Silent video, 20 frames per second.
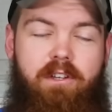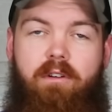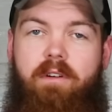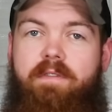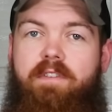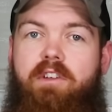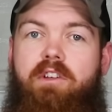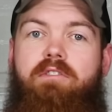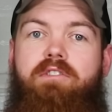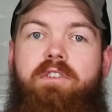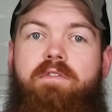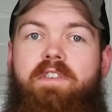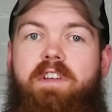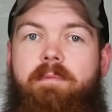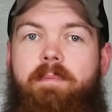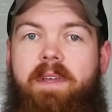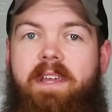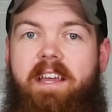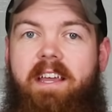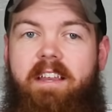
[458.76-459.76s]
So if you use a
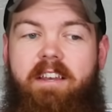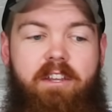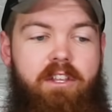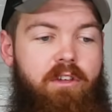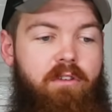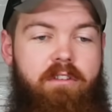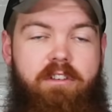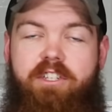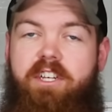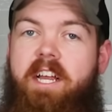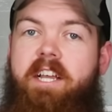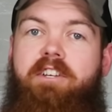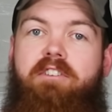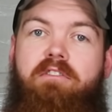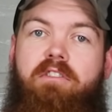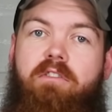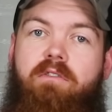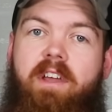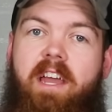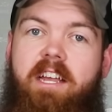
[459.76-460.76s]
V P N, you can change
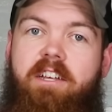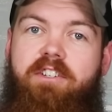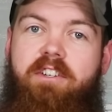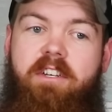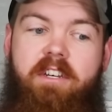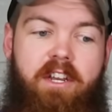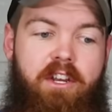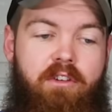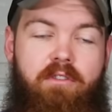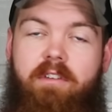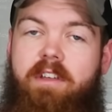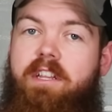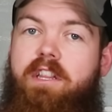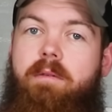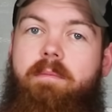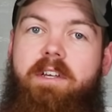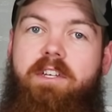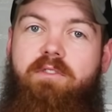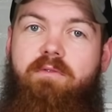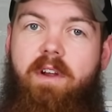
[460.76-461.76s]
your location and you can get
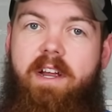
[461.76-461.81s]
the best